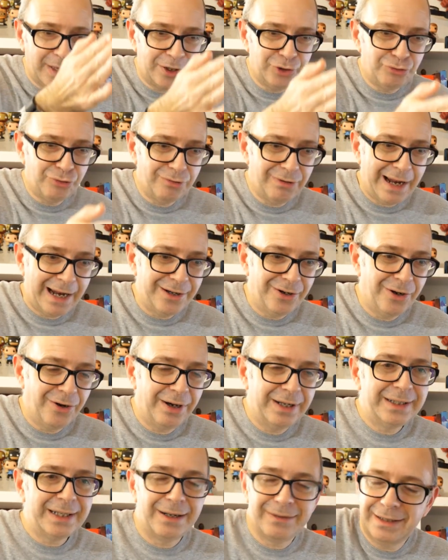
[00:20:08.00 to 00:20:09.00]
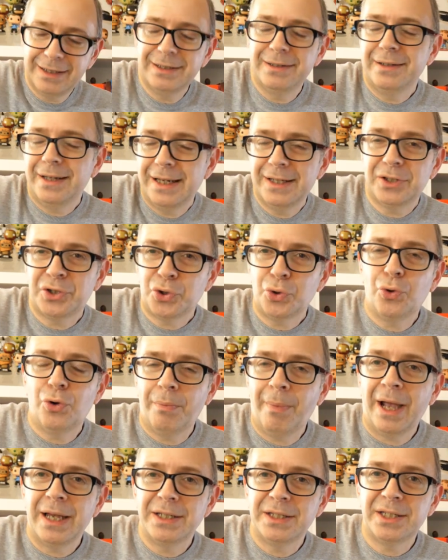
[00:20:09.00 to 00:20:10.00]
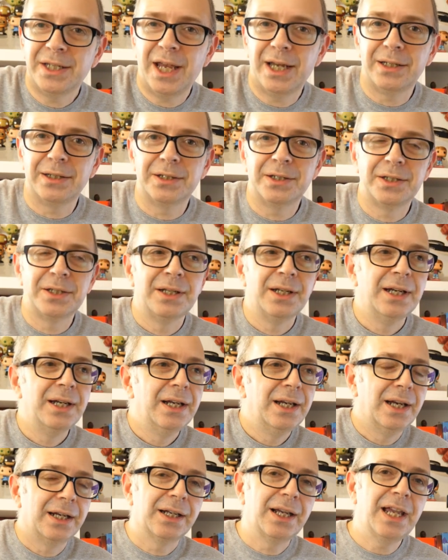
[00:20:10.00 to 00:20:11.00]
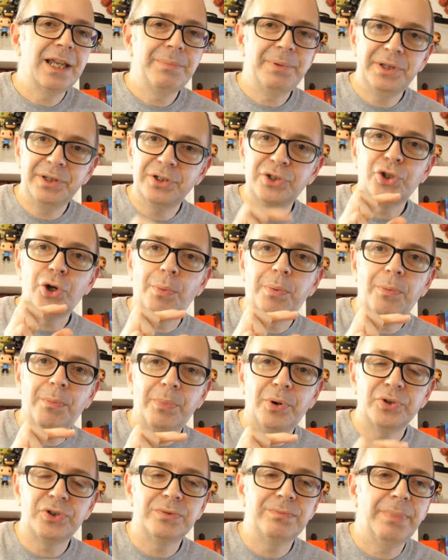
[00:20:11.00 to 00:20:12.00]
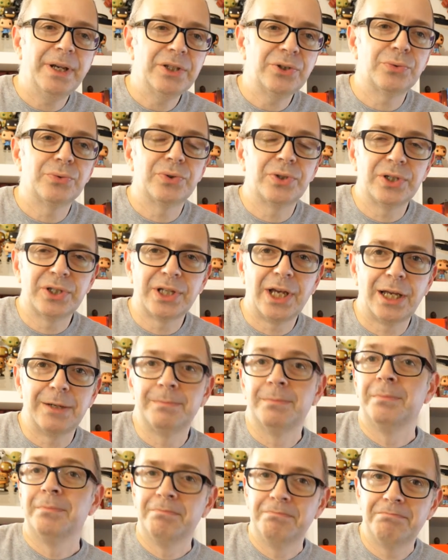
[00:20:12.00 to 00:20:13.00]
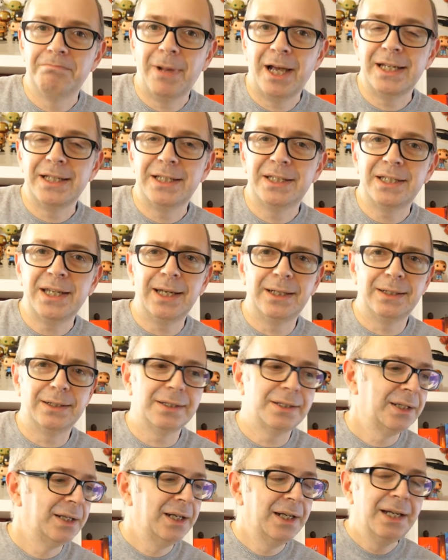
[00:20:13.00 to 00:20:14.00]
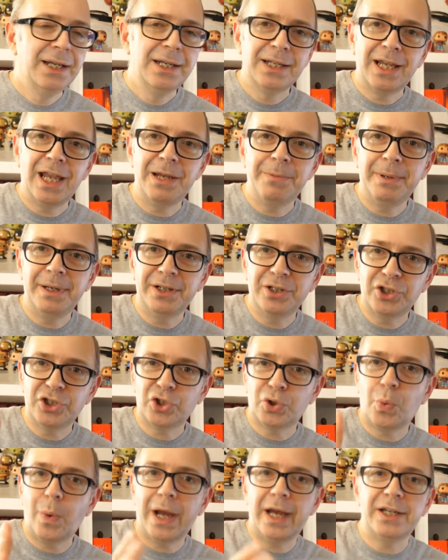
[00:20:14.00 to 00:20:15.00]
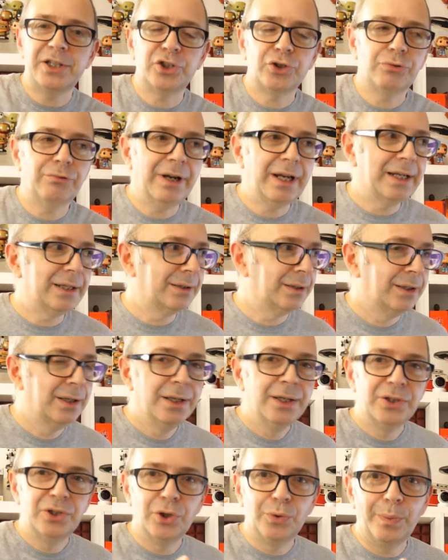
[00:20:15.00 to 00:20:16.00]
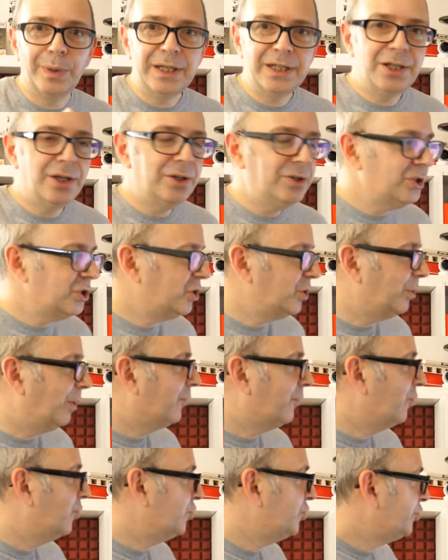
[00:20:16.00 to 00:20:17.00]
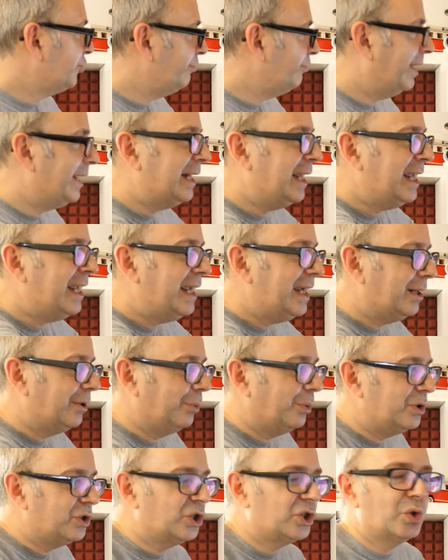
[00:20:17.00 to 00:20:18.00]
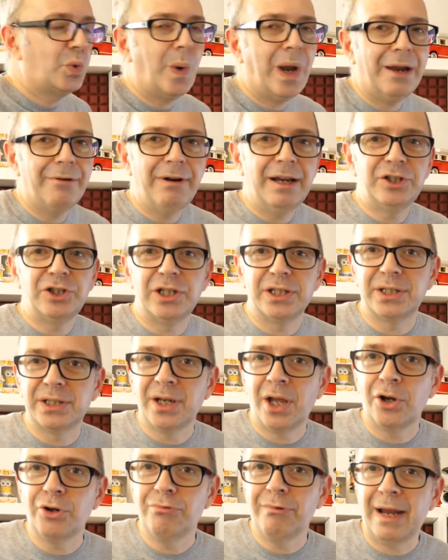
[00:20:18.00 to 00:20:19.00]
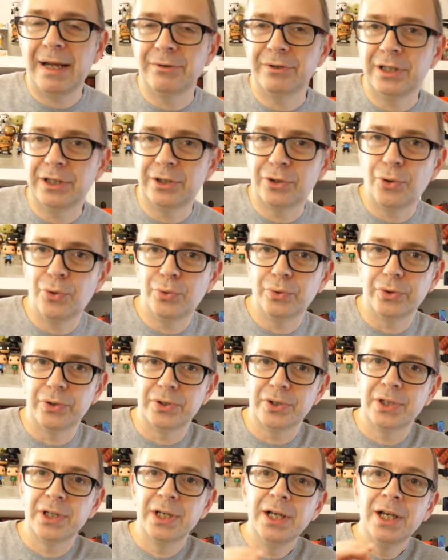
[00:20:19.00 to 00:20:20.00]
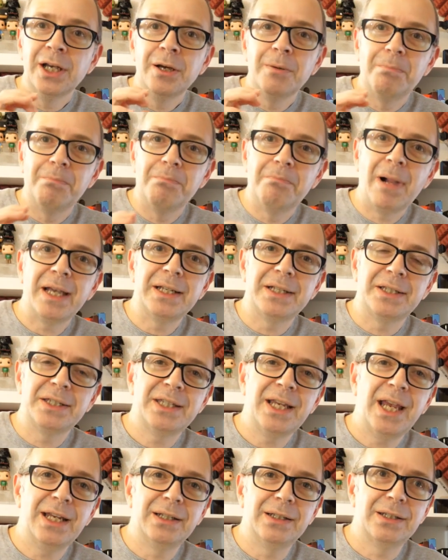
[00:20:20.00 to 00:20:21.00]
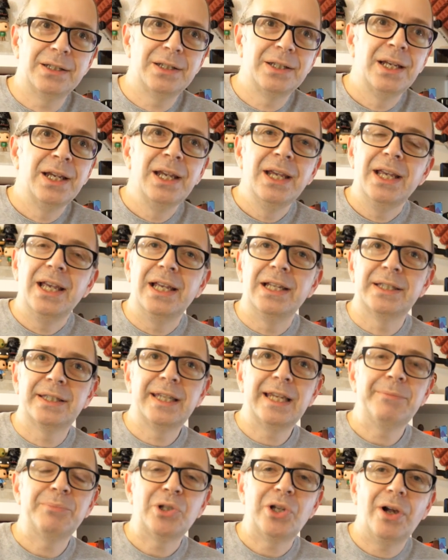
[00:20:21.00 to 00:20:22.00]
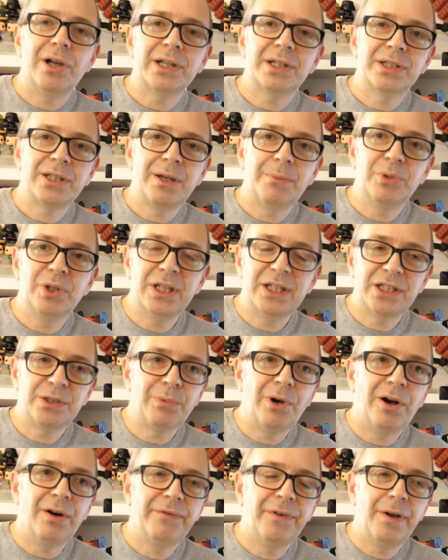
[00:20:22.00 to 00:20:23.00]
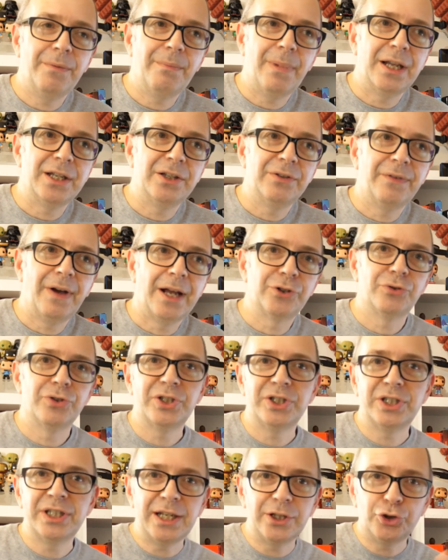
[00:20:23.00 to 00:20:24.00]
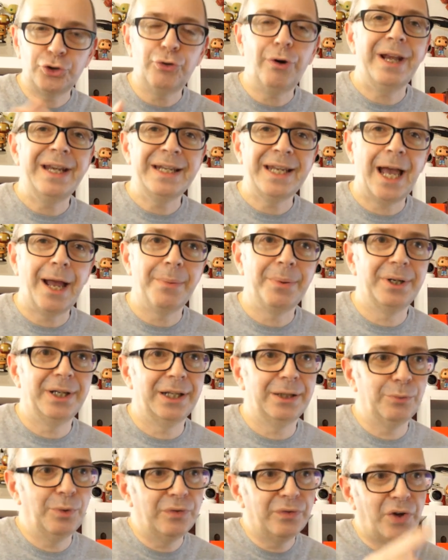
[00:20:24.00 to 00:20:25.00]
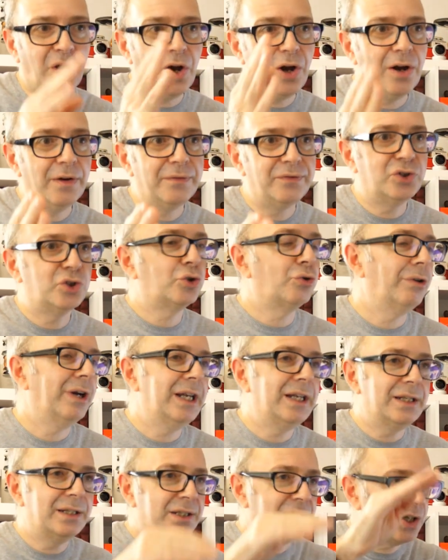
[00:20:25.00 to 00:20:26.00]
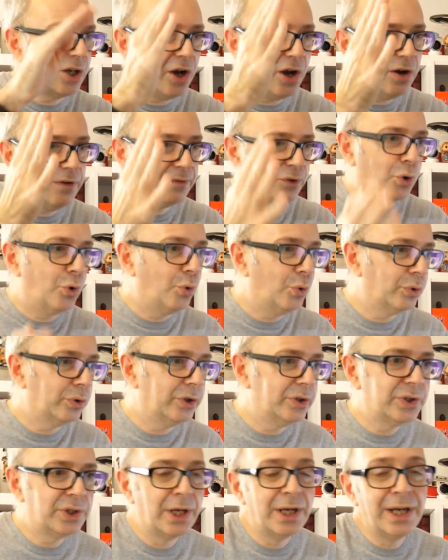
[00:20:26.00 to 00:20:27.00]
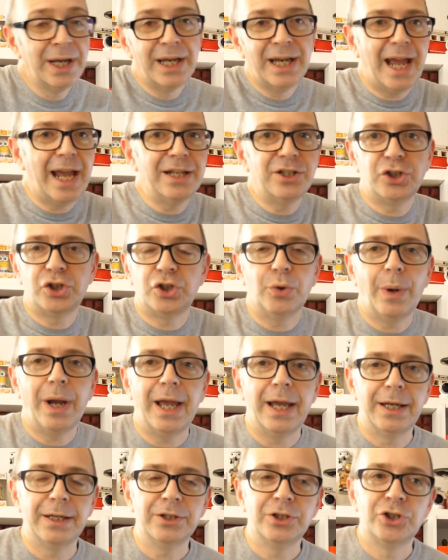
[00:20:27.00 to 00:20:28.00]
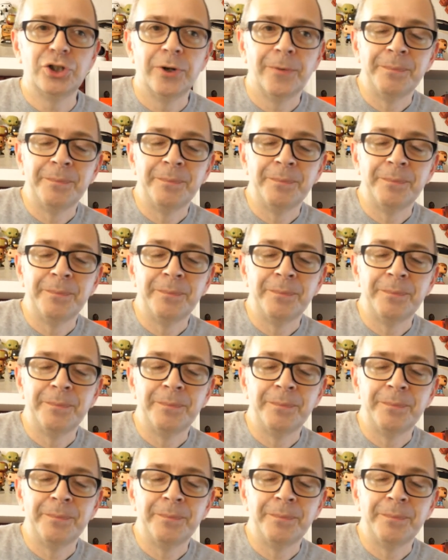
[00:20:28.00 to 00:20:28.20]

drew that line down, it, it sort of made sense. And keeping the top and bottom bezels the same made sense. Keeping a square screen that we're used to, I've got a screen here with square edges, no rounded corners, makes sense. It seems like some of these smartphone manufacturers see a trend happening with curved screens, curved corners, edge to edge,